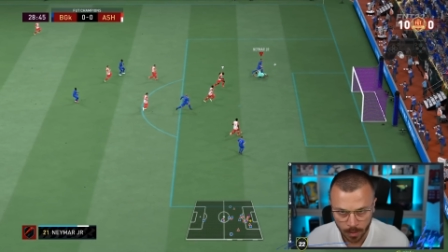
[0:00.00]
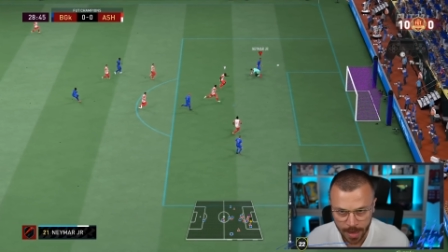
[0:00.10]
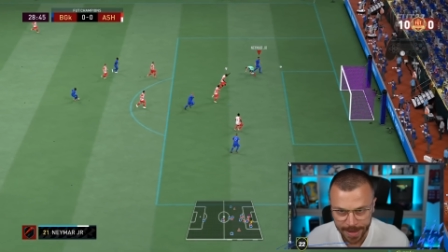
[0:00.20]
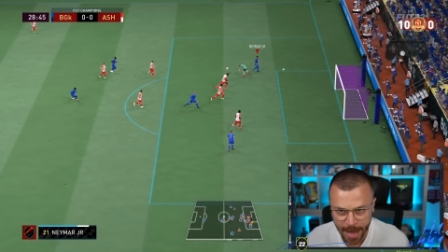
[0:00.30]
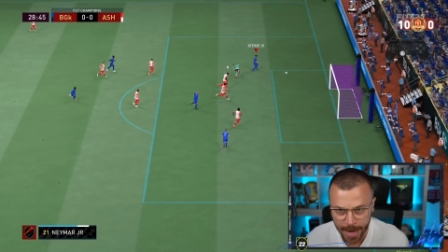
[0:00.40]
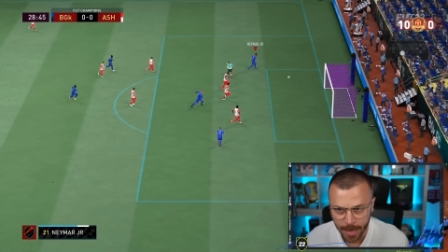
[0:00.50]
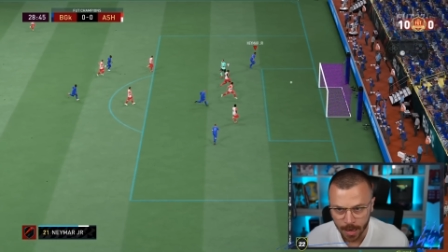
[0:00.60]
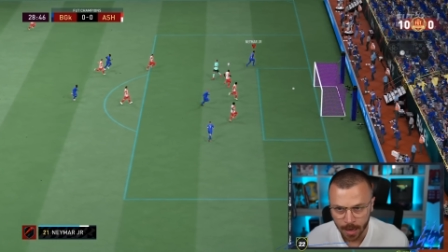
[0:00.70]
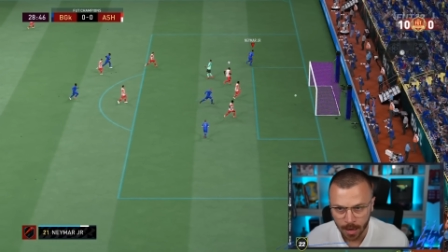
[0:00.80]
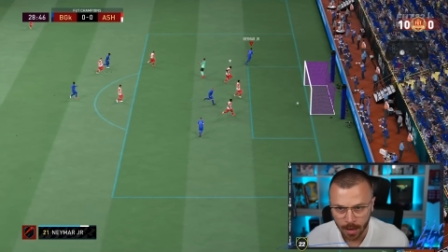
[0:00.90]
Nene!
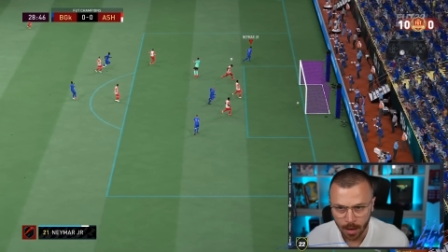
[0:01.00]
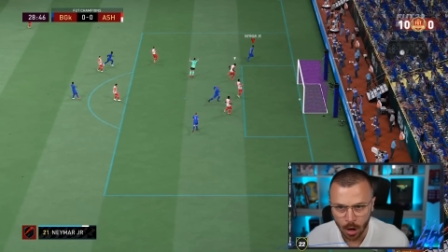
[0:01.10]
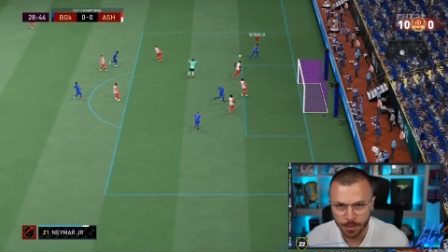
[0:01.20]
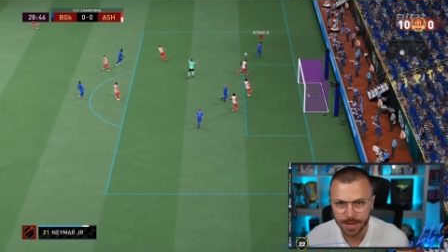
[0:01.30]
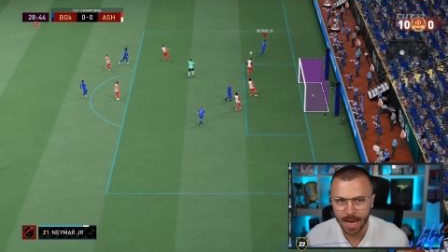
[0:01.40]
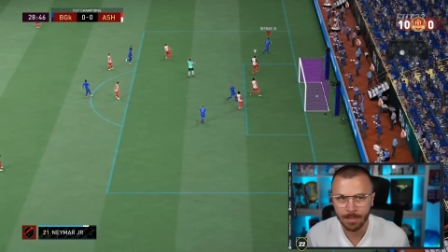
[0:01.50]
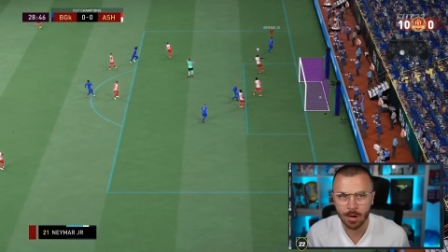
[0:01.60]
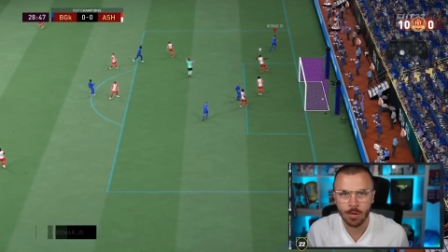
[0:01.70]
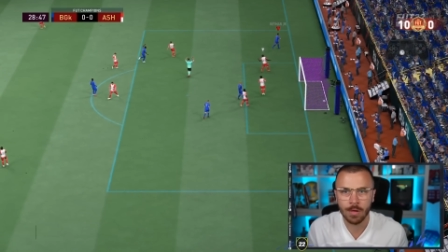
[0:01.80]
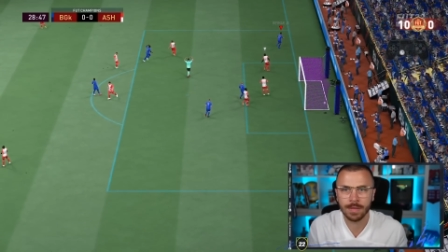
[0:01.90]
Offside,
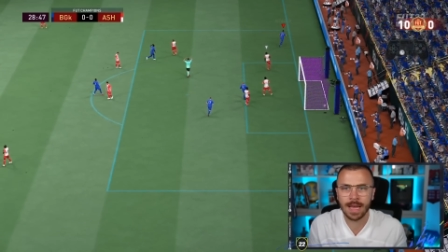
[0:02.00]
bro.